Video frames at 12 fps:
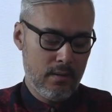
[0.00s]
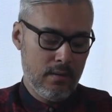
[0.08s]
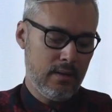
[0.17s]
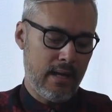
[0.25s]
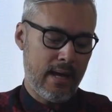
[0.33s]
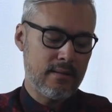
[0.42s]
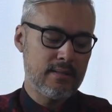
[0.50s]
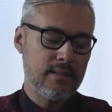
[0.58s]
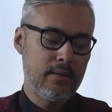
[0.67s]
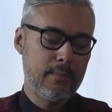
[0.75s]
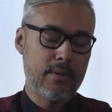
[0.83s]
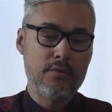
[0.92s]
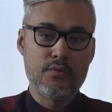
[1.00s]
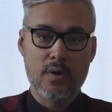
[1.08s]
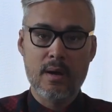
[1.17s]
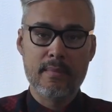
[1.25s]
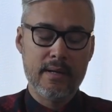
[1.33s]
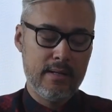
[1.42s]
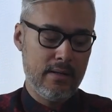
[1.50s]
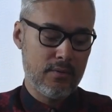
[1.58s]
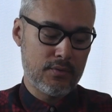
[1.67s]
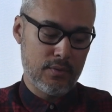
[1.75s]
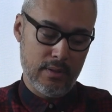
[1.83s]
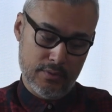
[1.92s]
It adds a little bit of drama, and it
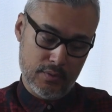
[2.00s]
also,